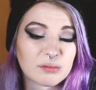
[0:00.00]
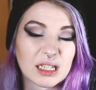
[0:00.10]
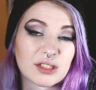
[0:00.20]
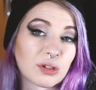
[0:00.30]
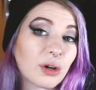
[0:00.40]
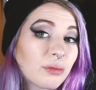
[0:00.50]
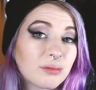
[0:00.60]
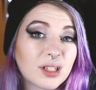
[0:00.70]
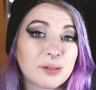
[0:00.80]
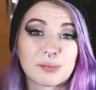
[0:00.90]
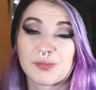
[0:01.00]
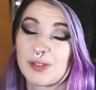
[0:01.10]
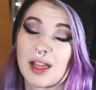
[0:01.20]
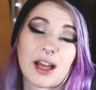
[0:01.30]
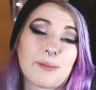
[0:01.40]
I don't know.
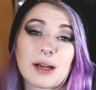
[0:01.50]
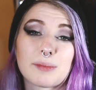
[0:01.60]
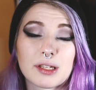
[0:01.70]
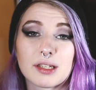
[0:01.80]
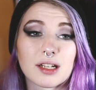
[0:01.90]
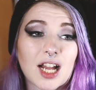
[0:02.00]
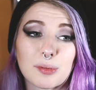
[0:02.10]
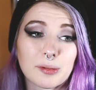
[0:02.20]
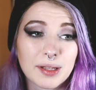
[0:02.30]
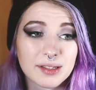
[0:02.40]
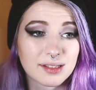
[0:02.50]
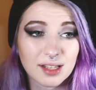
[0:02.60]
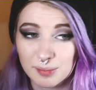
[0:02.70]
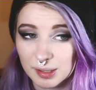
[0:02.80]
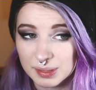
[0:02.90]
It might be a couple of months,
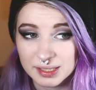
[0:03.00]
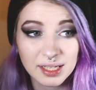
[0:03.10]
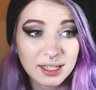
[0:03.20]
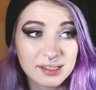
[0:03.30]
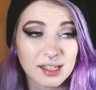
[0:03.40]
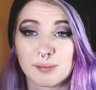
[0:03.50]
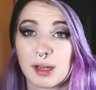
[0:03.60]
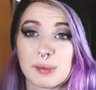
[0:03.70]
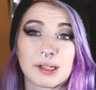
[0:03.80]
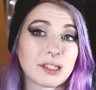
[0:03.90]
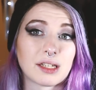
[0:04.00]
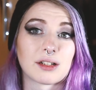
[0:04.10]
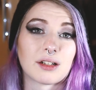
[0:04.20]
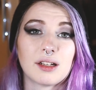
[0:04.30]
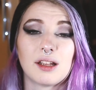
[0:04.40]
it might be 6, it might be a
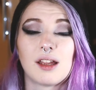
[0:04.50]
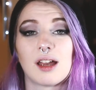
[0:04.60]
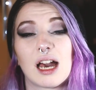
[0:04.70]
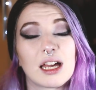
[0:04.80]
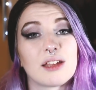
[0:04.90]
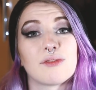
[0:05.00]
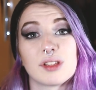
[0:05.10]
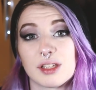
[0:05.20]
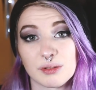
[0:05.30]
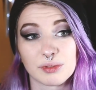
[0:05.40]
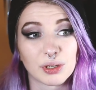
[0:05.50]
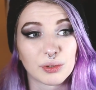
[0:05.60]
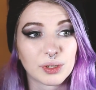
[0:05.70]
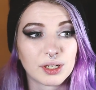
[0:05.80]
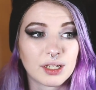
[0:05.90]
year. I really don't
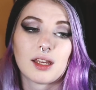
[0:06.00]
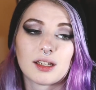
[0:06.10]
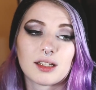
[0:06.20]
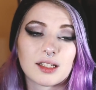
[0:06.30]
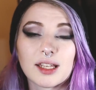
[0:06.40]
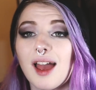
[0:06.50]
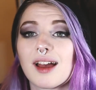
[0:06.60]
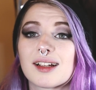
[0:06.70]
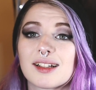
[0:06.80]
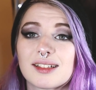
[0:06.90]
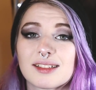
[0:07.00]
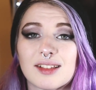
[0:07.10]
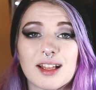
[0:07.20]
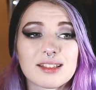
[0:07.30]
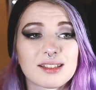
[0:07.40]
know. And yeah,
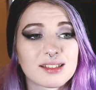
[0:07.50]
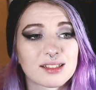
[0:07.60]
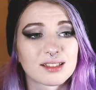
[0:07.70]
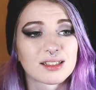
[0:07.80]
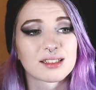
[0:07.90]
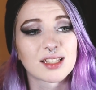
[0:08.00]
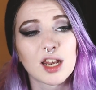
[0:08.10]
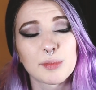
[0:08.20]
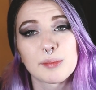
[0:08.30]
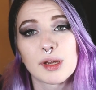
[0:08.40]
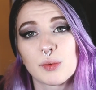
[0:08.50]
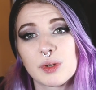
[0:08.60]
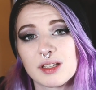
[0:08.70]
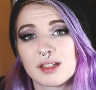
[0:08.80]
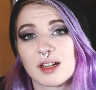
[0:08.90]
that's kind of been my
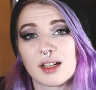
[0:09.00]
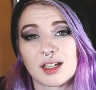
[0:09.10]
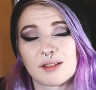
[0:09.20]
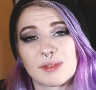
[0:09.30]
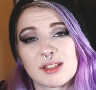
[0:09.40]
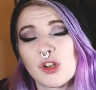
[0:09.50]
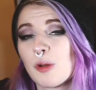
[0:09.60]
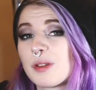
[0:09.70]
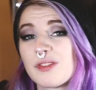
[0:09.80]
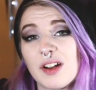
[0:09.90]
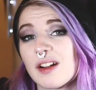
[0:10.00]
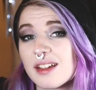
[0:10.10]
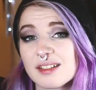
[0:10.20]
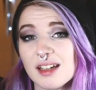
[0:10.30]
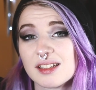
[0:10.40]
week. It's not been very
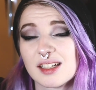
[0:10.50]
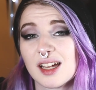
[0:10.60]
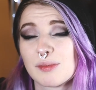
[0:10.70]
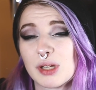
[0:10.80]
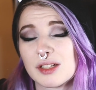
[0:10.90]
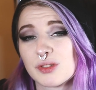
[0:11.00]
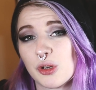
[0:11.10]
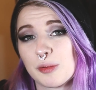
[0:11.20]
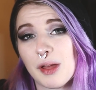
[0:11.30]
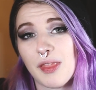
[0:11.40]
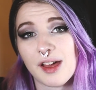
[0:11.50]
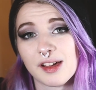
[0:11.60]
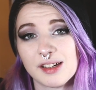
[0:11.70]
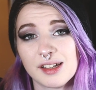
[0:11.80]
exciting. I'm kind of sorry about that.